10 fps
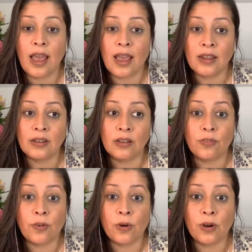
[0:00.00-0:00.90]
And
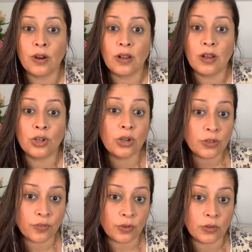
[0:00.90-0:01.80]
for
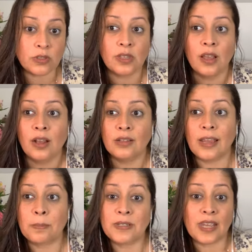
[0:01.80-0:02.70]
cooked foods
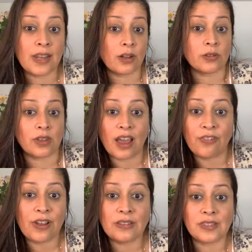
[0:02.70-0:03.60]
like potatoes,
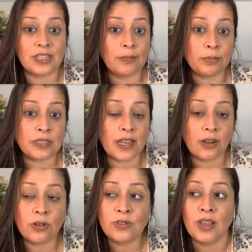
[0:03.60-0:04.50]
I find steamed
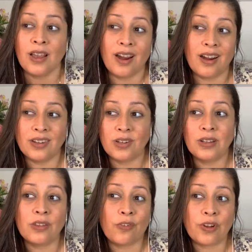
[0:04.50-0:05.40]
potatoes are good
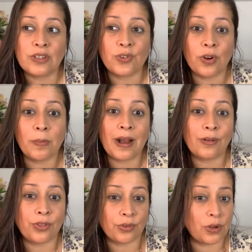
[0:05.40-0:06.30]
in the fridge for
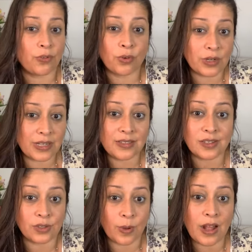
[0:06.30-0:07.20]
about three or four
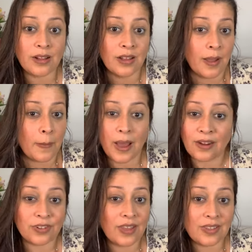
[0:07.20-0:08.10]
days as well.
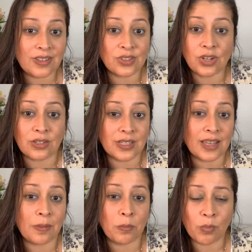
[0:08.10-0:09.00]
After that, they start
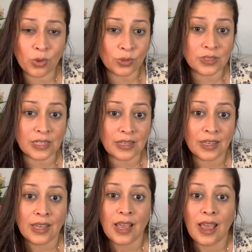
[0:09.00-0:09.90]
to get moldy.
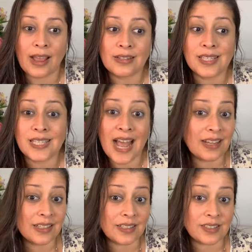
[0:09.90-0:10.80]
And
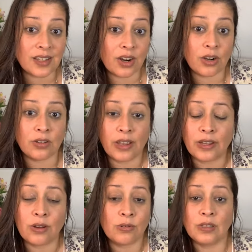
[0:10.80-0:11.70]
salads are
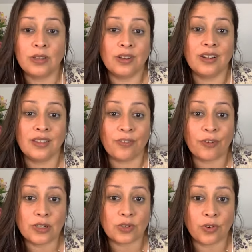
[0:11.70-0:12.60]
like only good in the
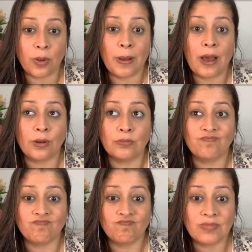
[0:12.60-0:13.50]
fridge for about,